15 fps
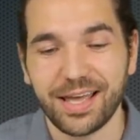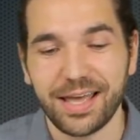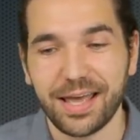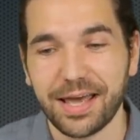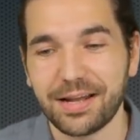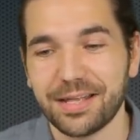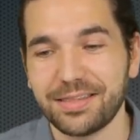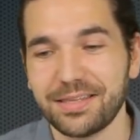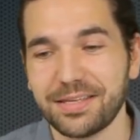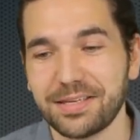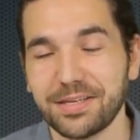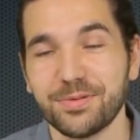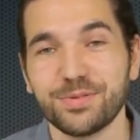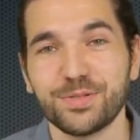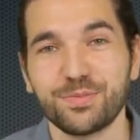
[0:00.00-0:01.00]
And I think
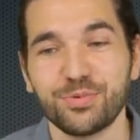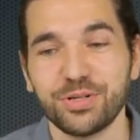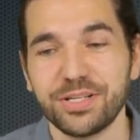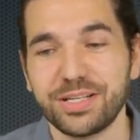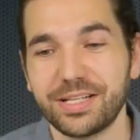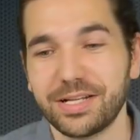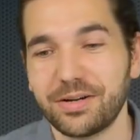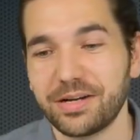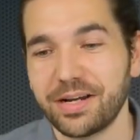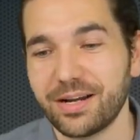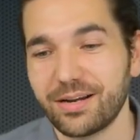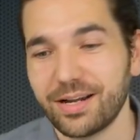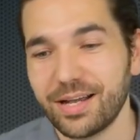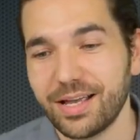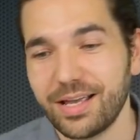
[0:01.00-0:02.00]
it was pretty clear
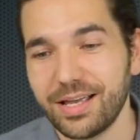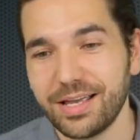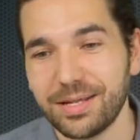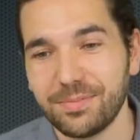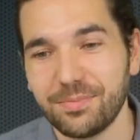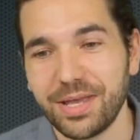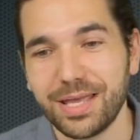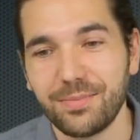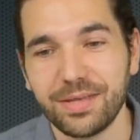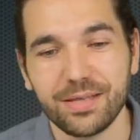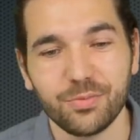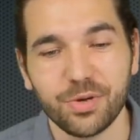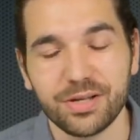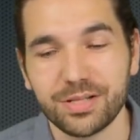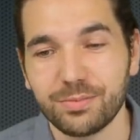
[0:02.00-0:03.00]
here in maybe
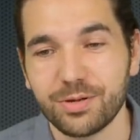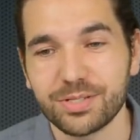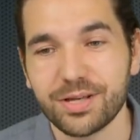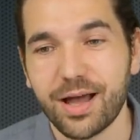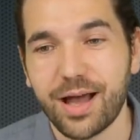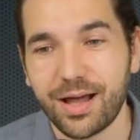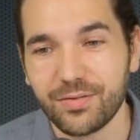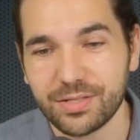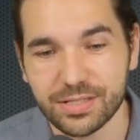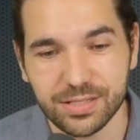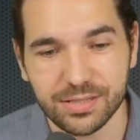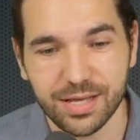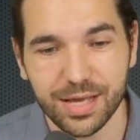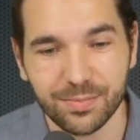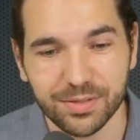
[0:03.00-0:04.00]
one of the most obvious
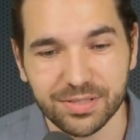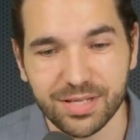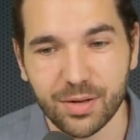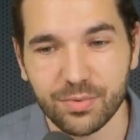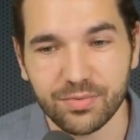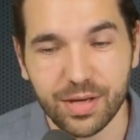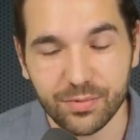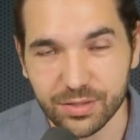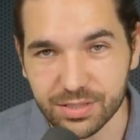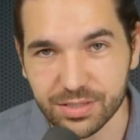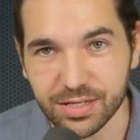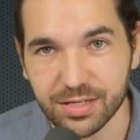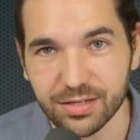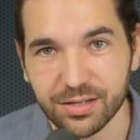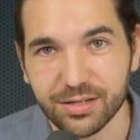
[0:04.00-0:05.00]
examples that we've ever
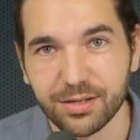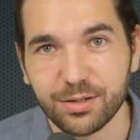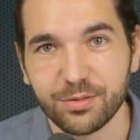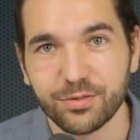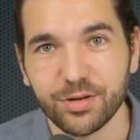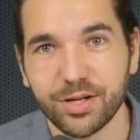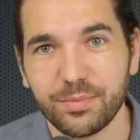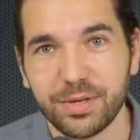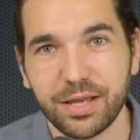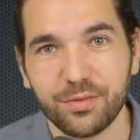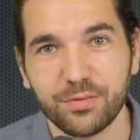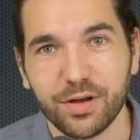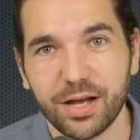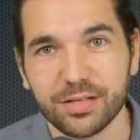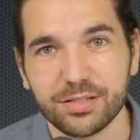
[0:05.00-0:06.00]
seen from a
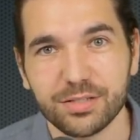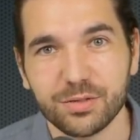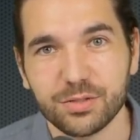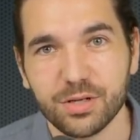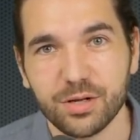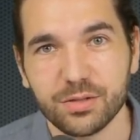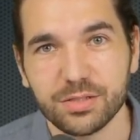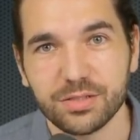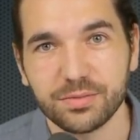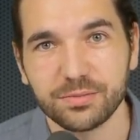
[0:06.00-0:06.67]
Fox News host.